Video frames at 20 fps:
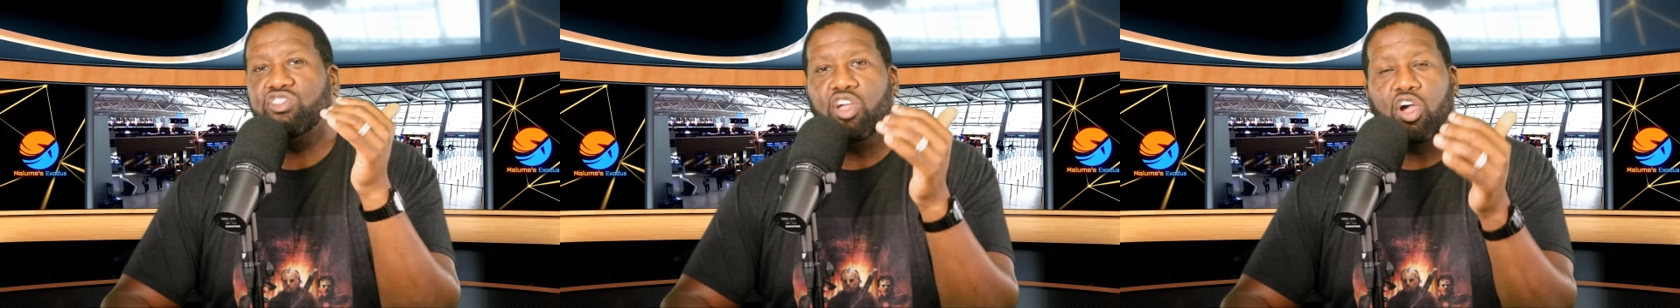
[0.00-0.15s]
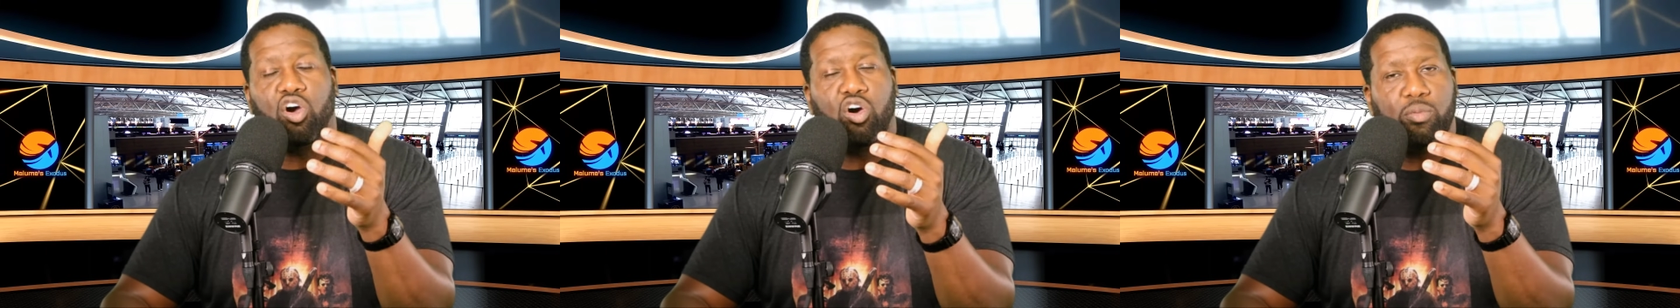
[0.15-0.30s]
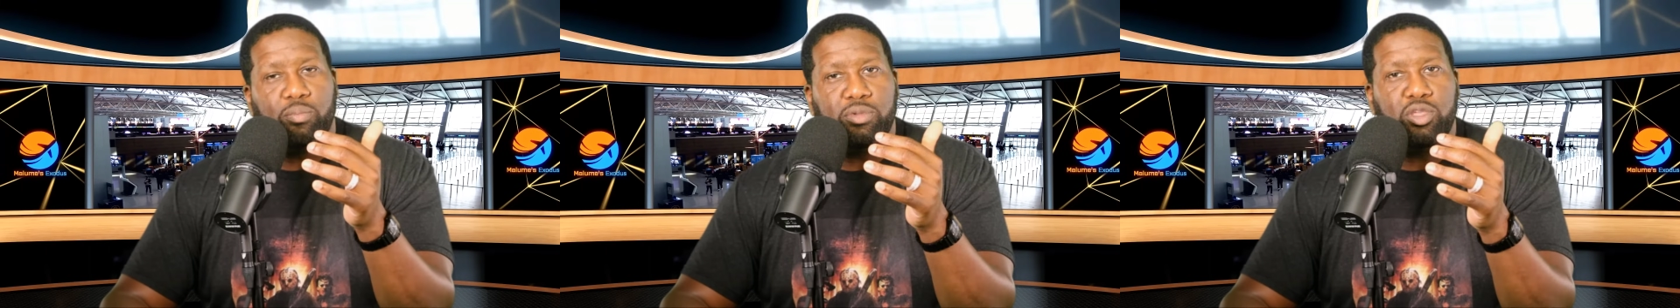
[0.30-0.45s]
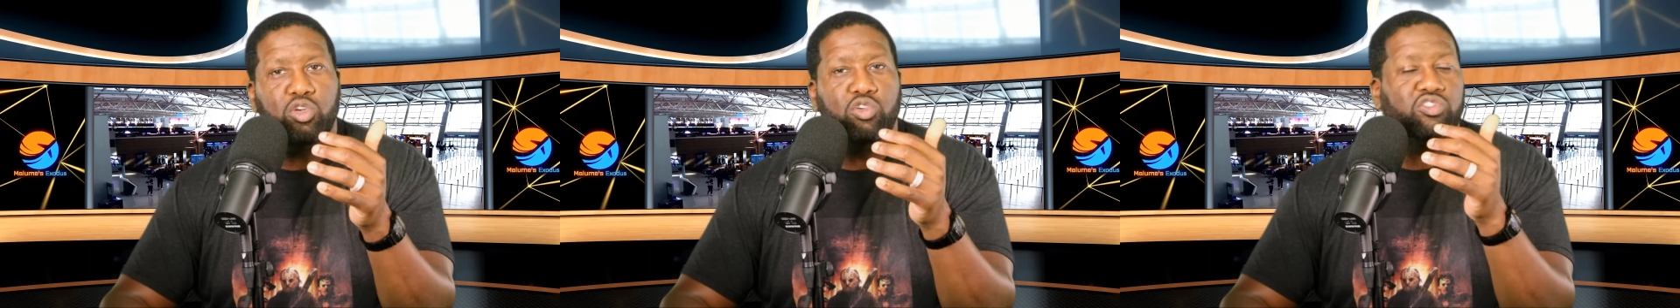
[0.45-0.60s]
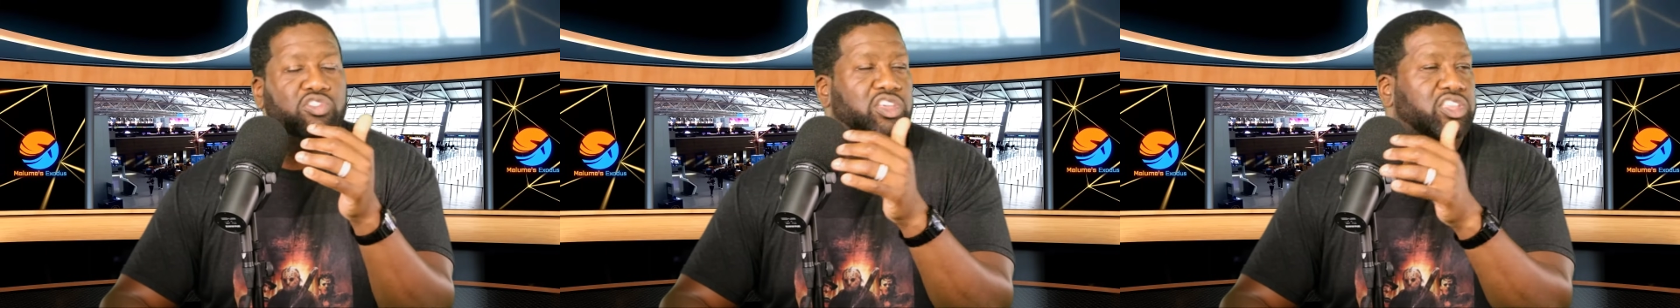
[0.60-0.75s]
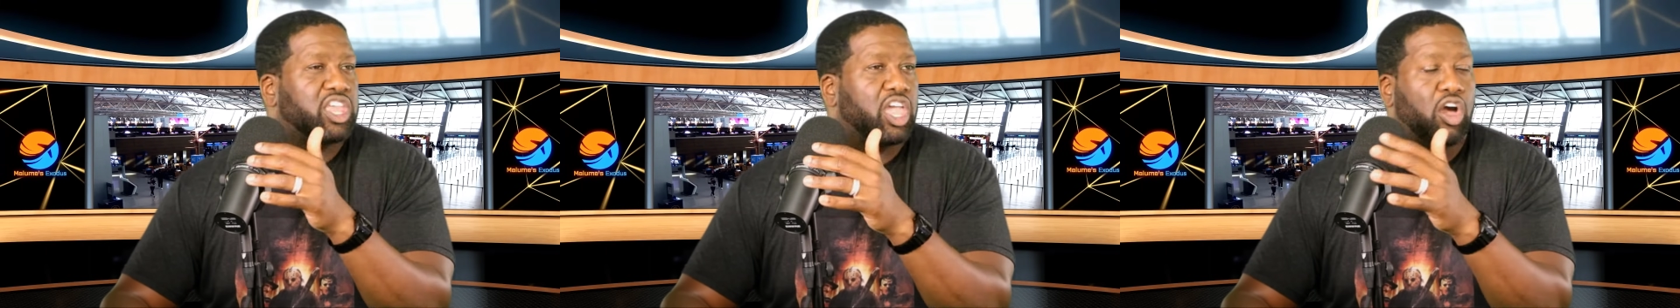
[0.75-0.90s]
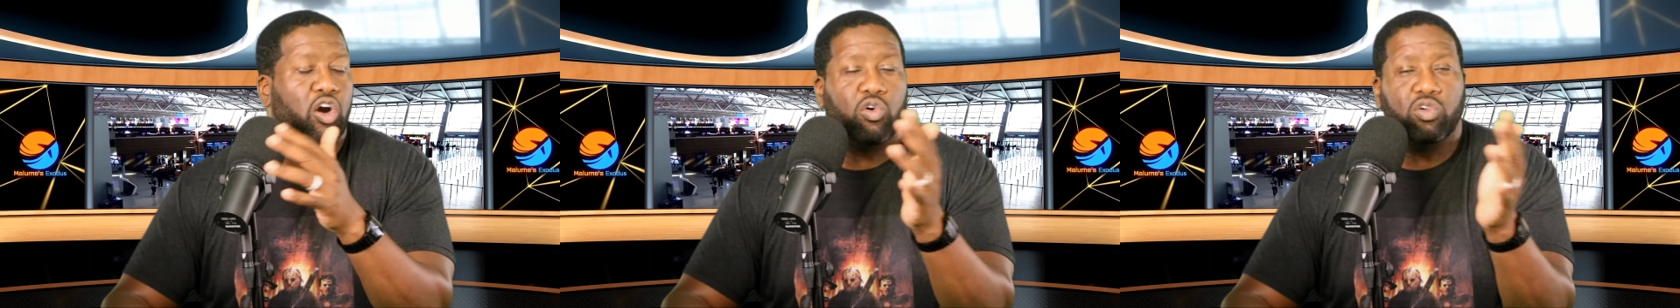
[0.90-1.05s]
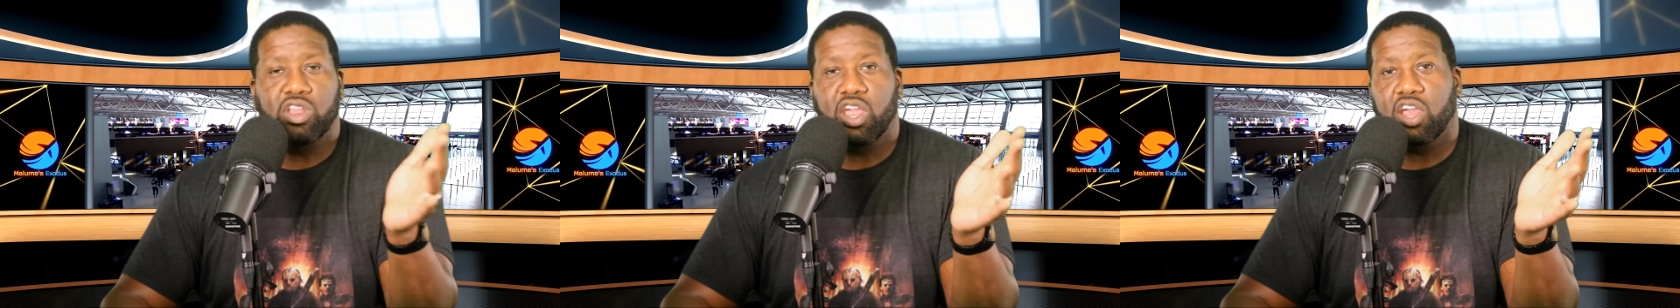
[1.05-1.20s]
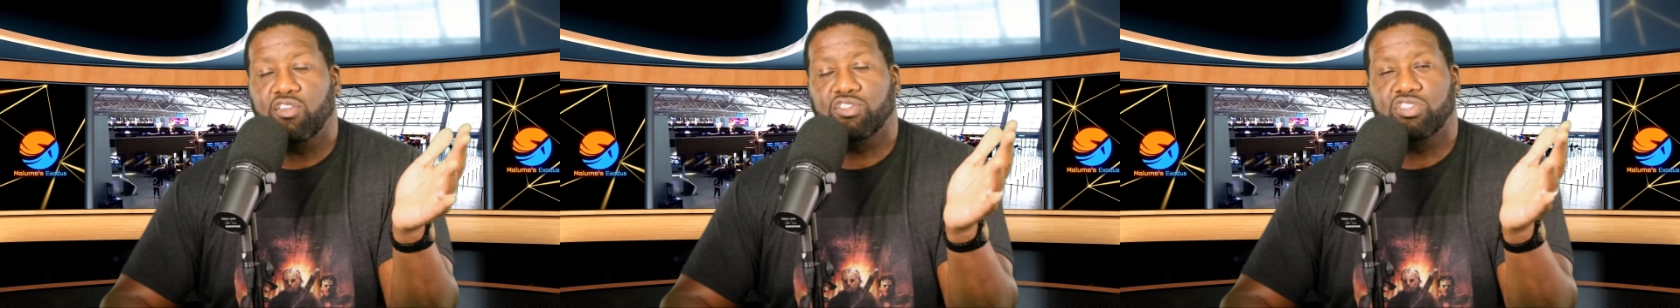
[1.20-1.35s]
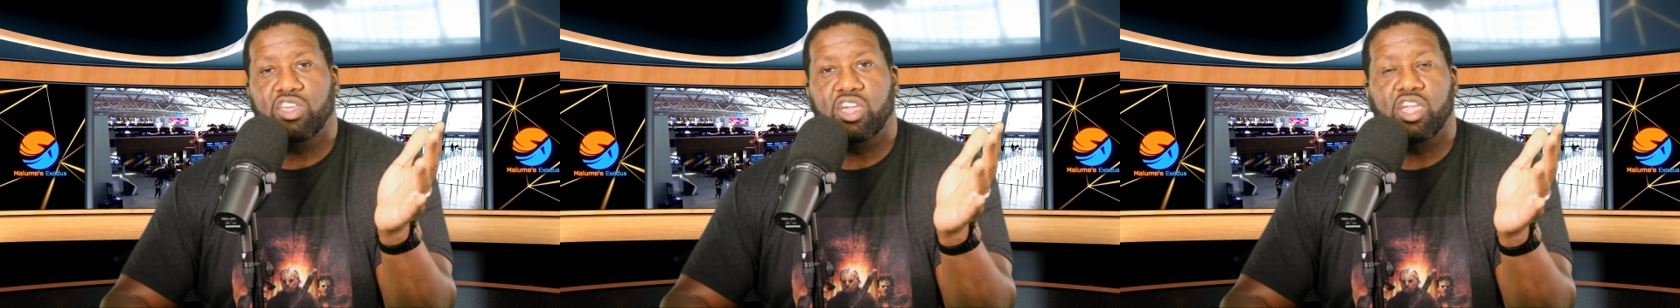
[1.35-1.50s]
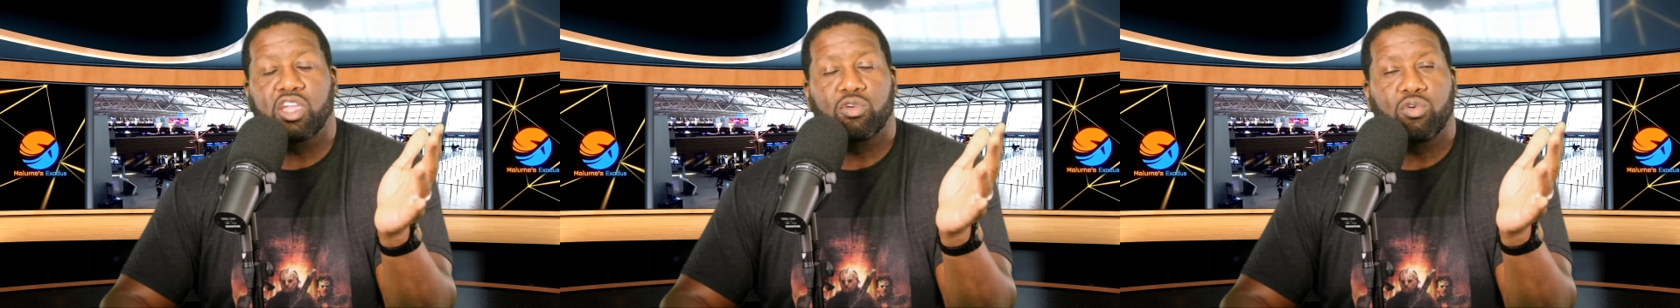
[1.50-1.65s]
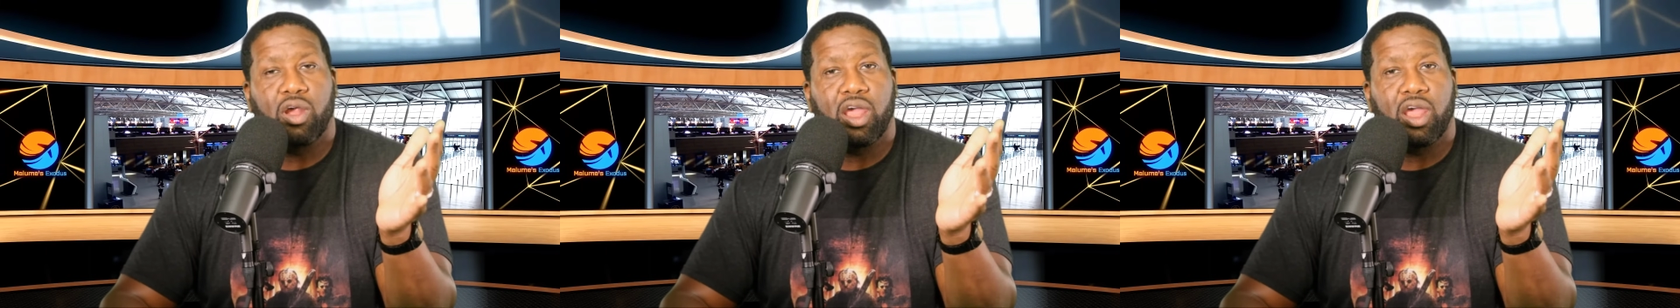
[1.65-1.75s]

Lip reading: their own music, their own everything,